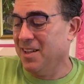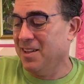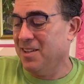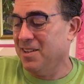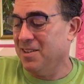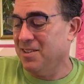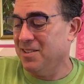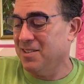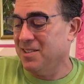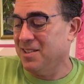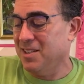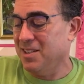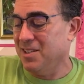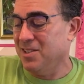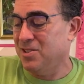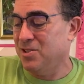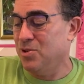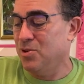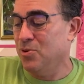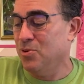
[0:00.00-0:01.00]
There's the
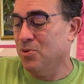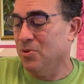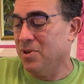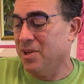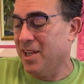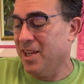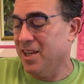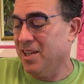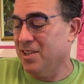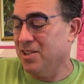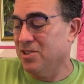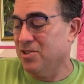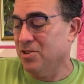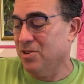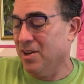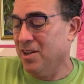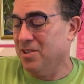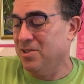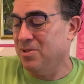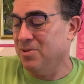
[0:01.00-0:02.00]
toolkit,
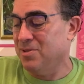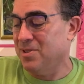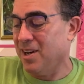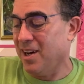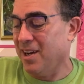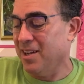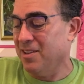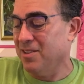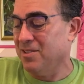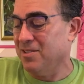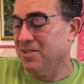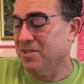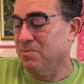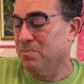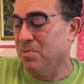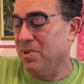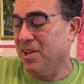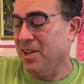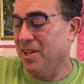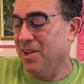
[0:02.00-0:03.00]
draw 2 tiles,
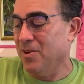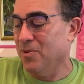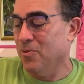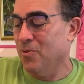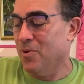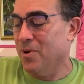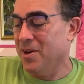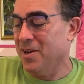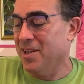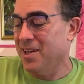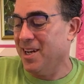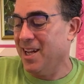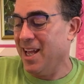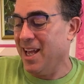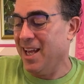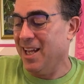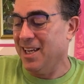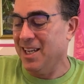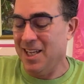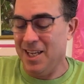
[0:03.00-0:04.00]
play 1,
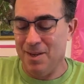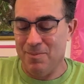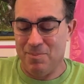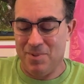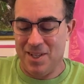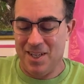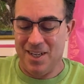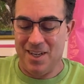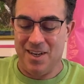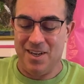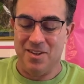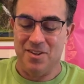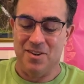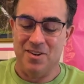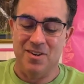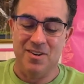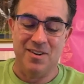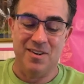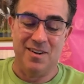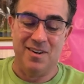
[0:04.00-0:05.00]
and keep the
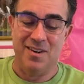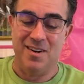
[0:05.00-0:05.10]
other.